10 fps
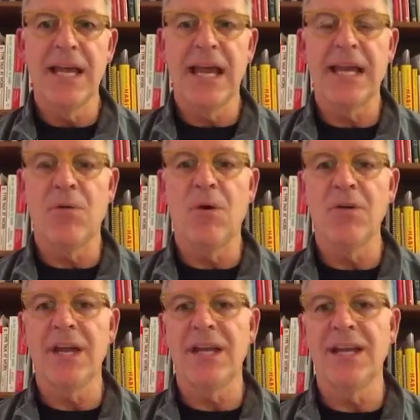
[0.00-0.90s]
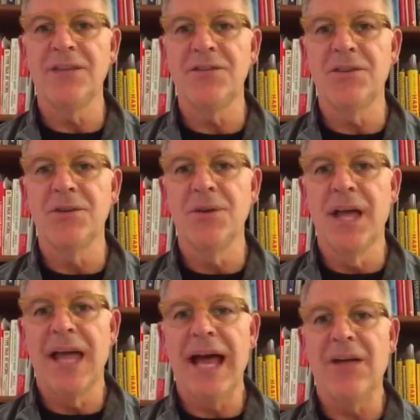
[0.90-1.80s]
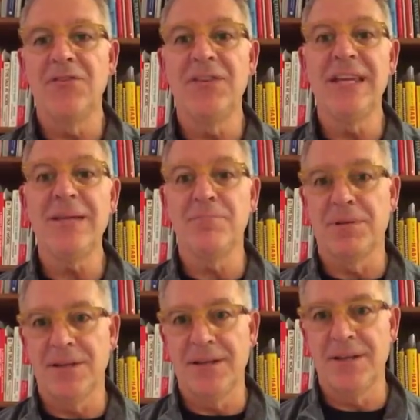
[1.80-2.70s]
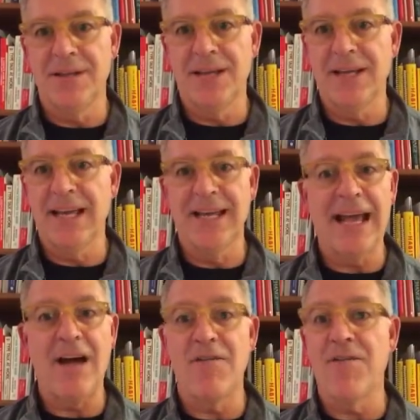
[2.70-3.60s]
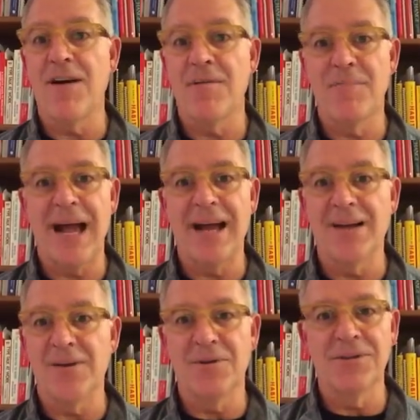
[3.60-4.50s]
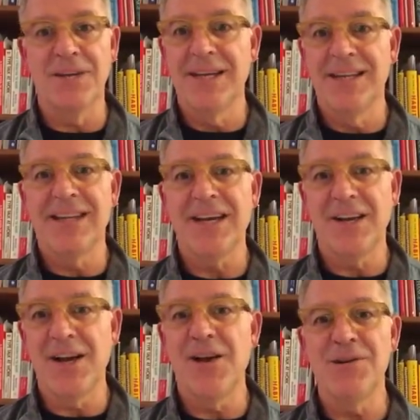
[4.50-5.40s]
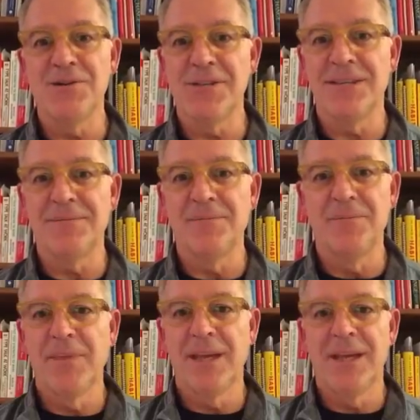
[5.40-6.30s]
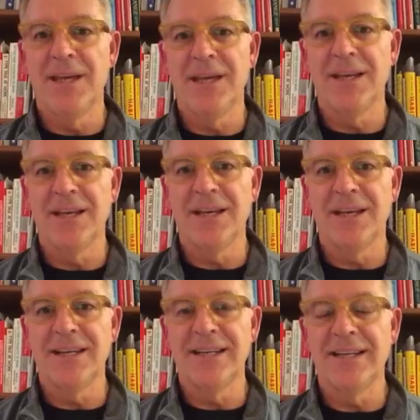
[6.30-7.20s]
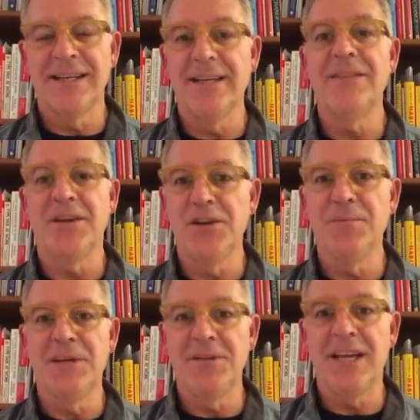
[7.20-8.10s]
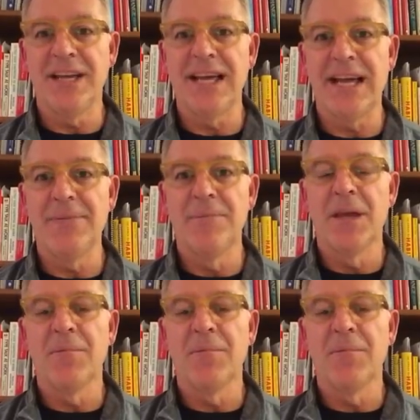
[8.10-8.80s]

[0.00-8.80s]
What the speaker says: And I won't get into how deeply and how far back, of course, that goes in the human DNA.